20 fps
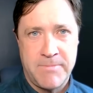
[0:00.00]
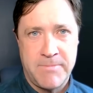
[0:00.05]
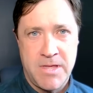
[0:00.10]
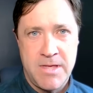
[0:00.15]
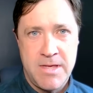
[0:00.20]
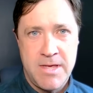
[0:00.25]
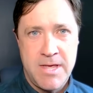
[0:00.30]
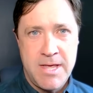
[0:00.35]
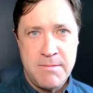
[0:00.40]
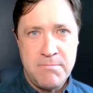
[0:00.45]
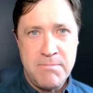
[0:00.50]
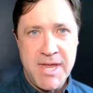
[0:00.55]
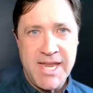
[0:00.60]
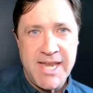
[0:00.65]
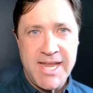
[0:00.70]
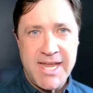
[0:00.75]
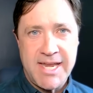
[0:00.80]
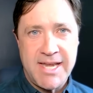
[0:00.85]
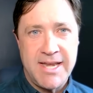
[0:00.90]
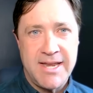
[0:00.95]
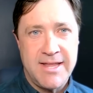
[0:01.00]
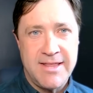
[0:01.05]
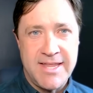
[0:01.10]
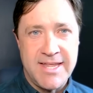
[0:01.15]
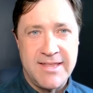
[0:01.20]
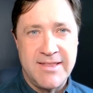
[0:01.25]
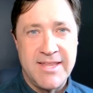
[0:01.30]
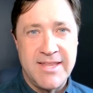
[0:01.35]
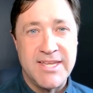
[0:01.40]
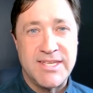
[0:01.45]
I mean,
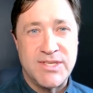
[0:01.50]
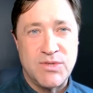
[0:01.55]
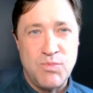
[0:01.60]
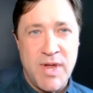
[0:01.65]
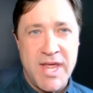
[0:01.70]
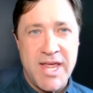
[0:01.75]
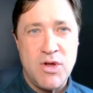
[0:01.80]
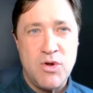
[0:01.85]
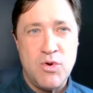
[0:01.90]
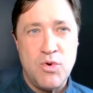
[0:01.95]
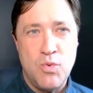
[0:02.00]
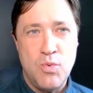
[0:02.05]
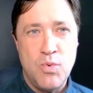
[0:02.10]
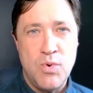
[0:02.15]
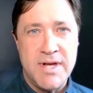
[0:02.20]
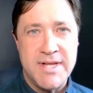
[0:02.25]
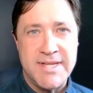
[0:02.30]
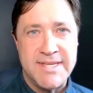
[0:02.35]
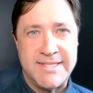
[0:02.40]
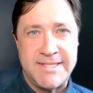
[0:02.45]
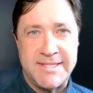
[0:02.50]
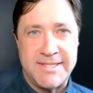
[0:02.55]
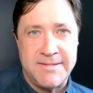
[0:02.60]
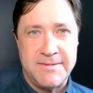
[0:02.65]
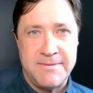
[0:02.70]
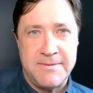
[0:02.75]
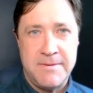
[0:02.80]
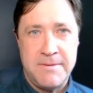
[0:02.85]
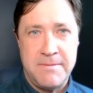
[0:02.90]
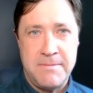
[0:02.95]
the swing was
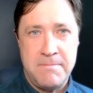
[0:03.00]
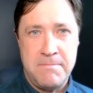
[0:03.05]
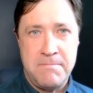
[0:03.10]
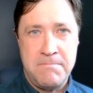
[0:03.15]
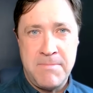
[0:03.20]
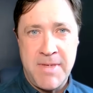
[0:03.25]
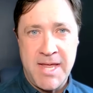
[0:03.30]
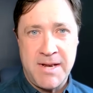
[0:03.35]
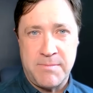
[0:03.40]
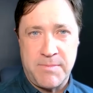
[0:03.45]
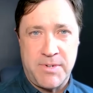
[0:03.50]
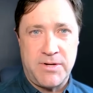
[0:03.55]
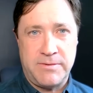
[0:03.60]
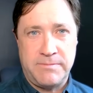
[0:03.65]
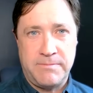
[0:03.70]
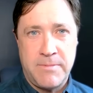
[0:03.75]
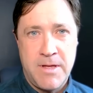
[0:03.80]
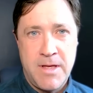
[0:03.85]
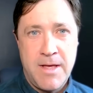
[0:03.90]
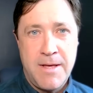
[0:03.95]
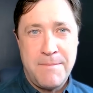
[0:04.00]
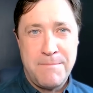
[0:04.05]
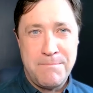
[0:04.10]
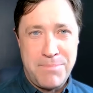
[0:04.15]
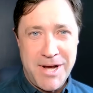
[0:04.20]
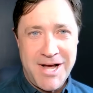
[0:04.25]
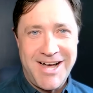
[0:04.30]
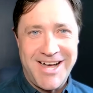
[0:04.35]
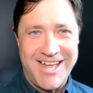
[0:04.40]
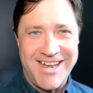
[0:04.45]
minimal,
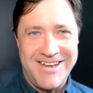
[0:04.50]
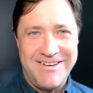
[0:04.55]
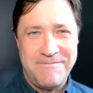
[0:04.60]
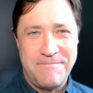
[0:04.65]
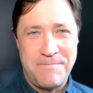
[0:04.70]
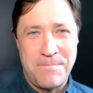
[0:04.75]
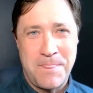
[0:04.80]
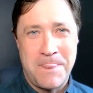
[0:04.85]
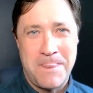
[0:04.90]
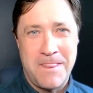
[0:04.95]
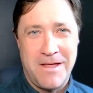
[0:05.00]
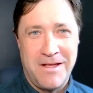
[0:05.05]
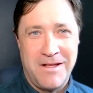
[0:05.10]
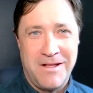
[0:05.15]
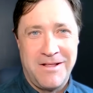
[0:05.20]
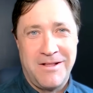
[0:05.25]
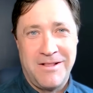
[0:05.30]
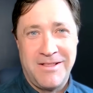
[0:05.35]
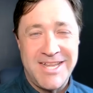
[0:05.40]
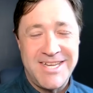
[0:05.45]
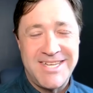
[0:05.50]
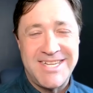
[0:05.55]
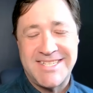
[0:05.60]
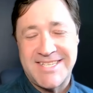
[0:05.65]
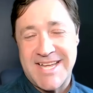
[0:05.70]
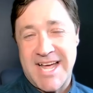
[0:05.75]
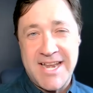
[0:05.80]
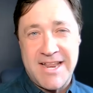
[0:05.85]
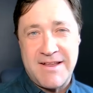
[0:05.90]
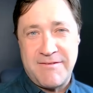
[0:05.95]
but the
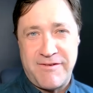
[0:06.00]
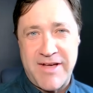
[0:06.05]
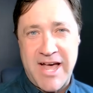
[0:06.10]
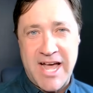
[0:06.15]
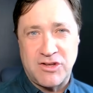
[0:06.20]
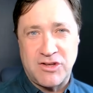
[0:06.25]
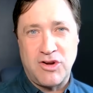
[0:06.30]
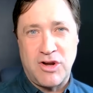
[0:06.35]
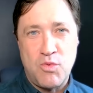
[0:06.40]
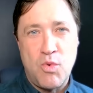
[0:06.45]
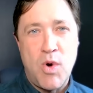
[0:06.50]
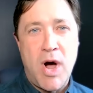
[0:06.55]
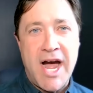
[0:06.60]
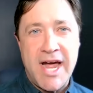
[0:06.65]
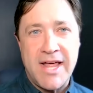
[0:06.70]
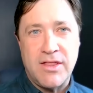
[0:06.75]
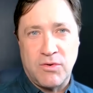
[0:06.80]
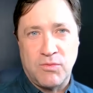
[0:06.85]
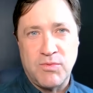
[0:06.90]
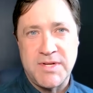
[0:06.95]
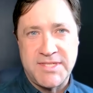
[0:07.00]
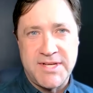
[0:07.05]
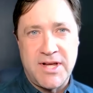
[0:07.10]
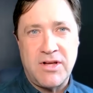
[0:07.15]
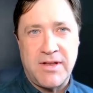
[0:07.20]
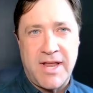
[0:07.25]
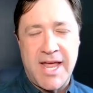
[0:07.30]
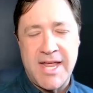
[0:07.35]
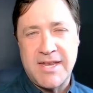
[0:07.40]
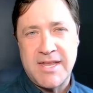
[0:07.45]
deciding factor and why the
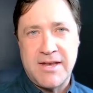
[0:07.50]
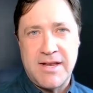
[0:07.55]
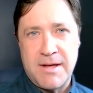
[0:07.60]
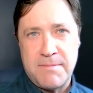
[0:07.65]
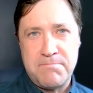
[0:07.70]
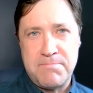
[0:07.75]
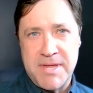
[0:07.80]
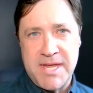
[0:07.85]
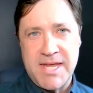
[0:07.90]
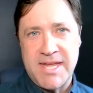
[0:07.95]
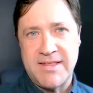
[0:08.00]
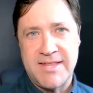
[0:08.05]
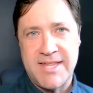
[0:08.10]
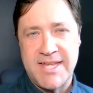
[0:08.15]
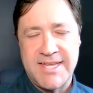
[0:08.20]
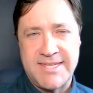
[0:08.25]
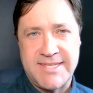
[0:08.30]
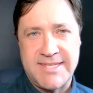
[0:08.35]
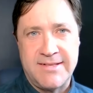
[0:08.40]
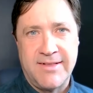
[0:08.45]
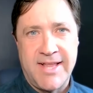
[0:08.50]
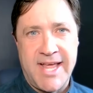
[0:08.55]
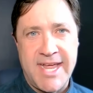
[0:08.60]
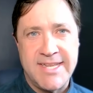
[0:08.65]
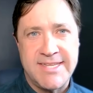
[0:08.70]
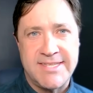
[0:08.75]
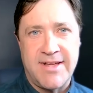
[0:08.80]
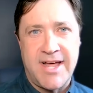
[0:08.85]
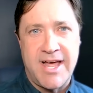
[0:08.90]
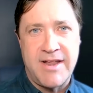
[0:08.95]
result ended up being this
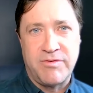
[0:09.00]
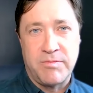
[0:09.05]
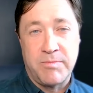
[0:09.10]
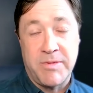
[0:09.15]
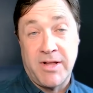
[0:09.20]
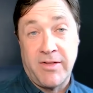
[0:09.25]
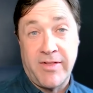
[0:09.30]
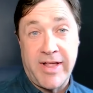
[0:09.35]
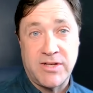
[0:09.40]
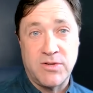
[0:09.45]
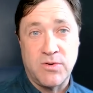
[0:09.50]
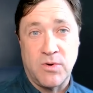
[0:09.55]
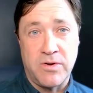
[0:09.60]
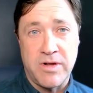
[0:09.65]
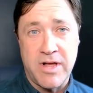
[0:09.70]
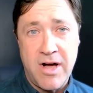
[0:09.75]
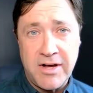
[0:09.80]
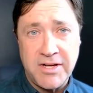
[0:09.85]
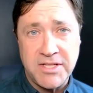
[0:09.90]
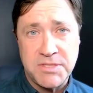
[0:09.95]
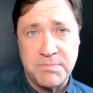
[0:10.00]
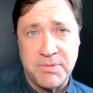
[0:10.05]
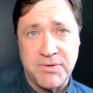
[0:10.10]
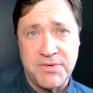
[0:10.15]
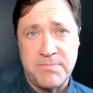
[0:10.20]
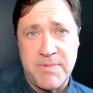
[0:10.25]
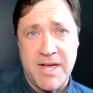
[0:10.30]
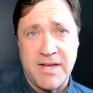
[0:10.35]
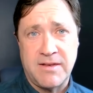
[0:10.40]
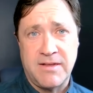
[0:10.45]
landslide from an electoral college
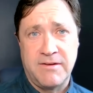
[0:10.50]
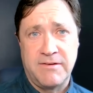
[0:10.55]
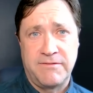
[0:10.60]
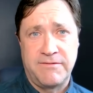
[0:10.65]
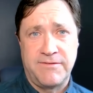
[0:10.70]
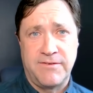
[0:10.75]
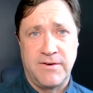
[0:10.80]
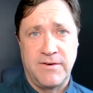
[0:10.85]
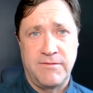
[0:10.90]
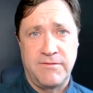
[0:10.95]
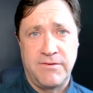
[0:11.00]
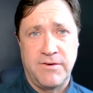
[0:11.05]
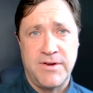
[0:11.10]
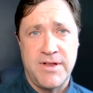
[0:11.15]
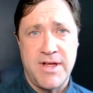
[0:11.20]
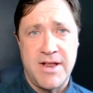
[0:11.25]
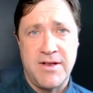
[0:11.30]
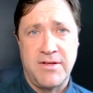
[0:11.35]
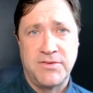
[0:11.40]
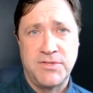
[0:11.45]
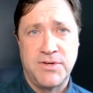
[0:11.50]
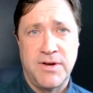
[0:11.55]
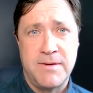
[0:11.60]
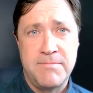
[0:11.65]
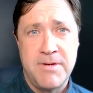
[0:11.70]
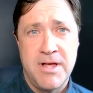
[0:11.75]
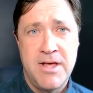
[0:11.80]
perspective for Donald Trump